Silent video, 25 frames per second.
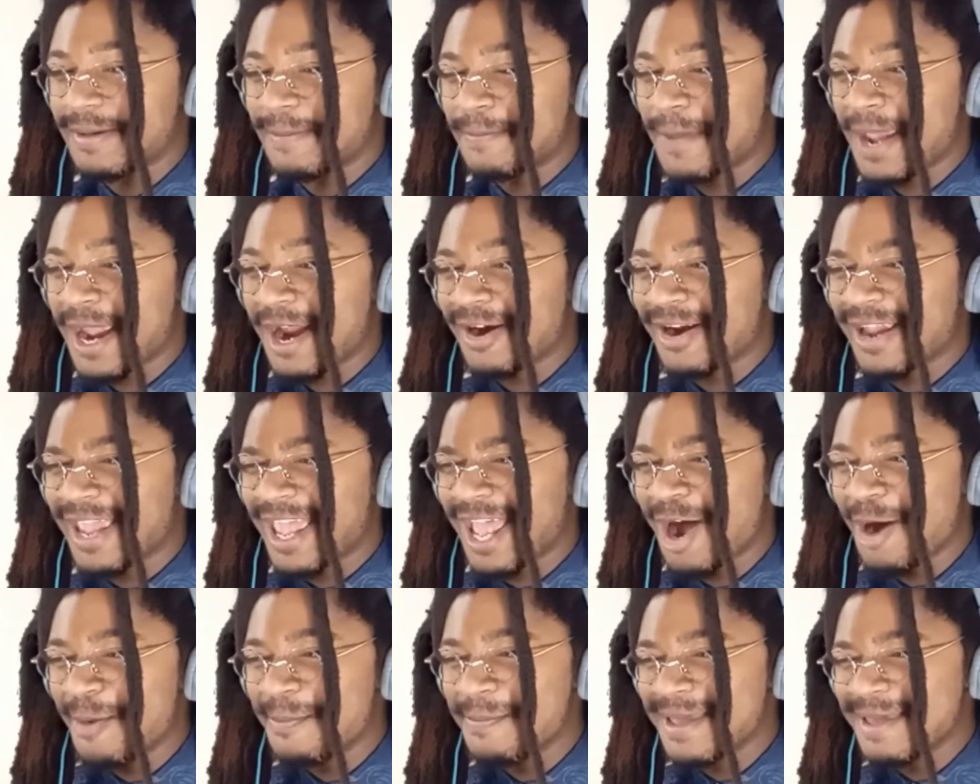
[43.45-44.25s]
Mary,
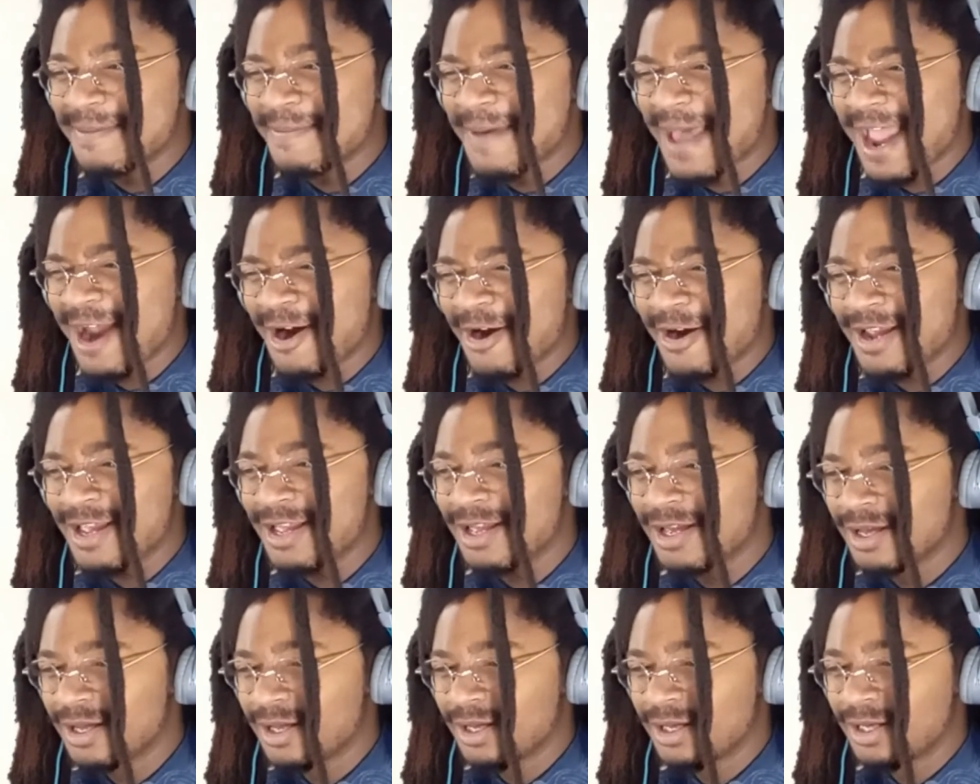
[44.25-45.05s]
help me, Mary!
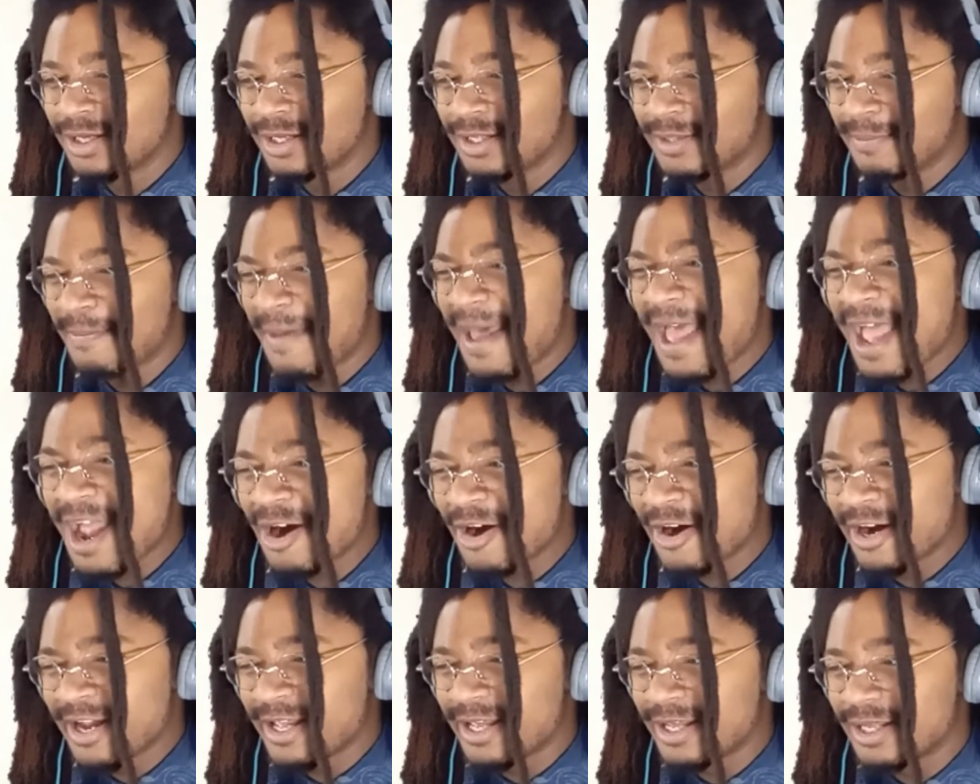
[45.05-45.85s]

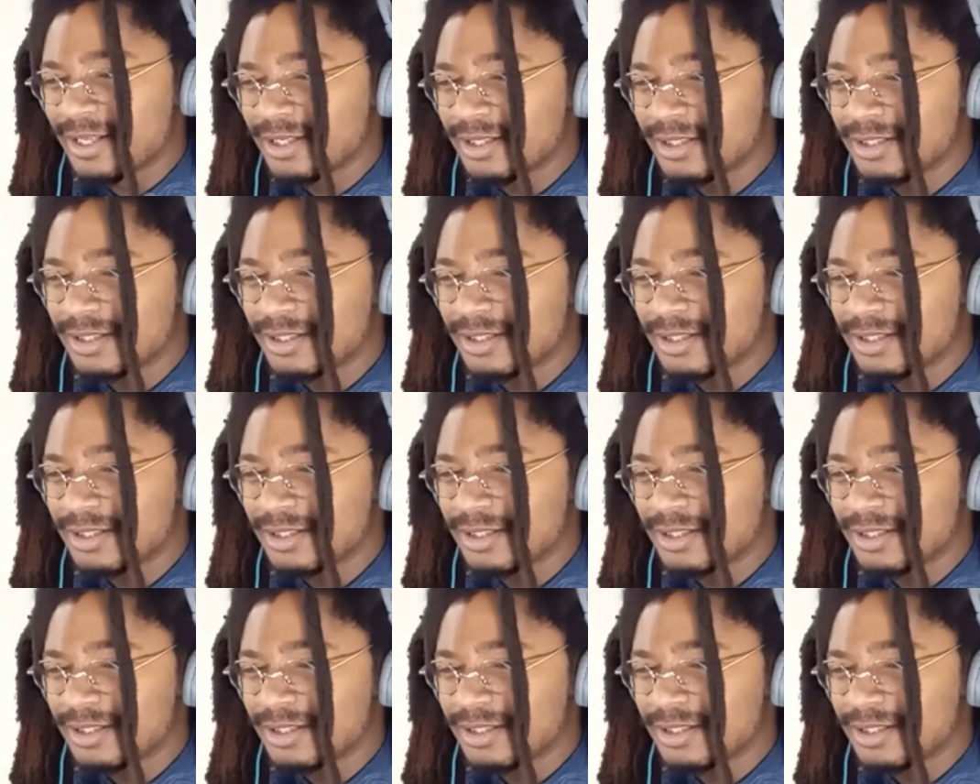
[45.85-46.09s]
Mary!